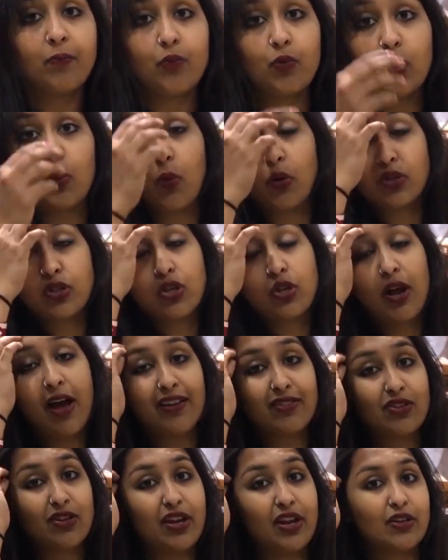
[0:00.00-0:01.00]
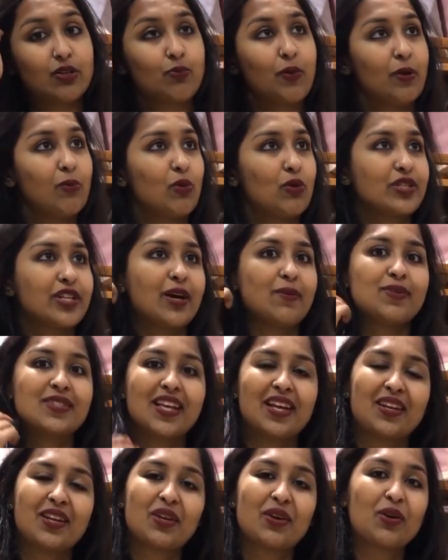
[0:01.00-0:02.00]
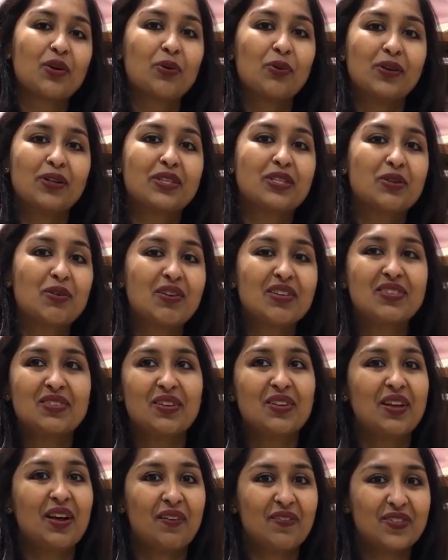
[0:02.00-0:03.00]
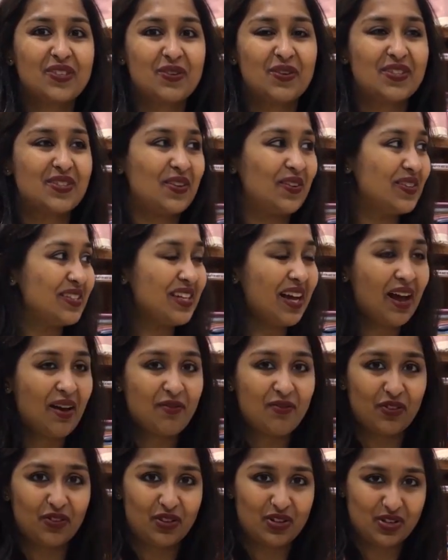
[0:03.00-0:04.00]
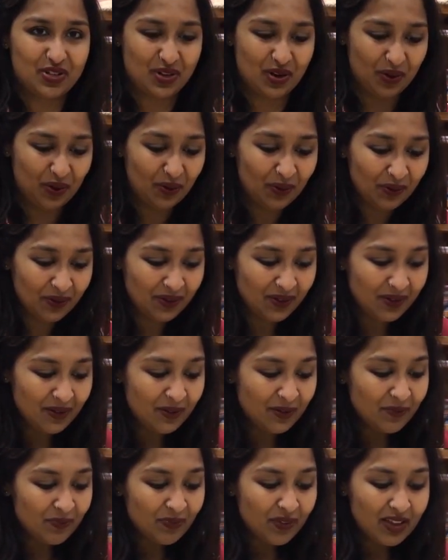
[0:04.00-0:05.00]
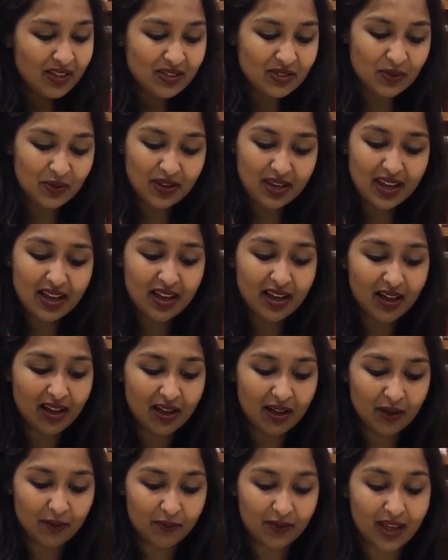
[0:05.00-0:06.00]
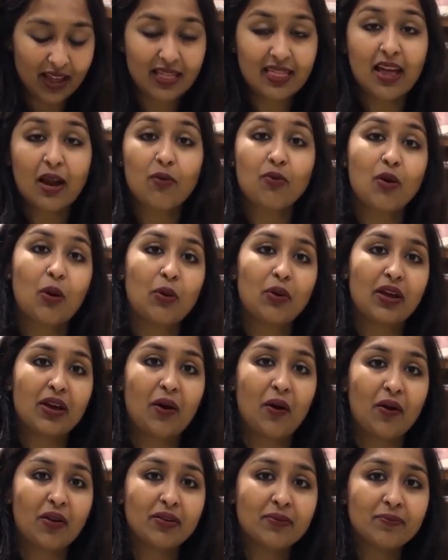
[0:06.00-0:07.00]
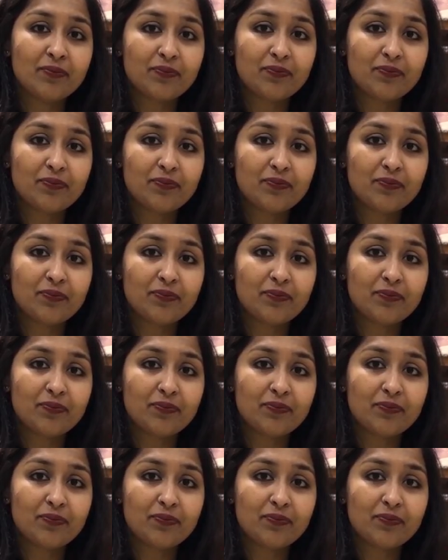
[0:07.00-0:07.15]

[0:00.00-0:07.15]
We want you to actually spend more time sending your quilts to us, so it comes to us on time for the show. So yeah, get that rolling on,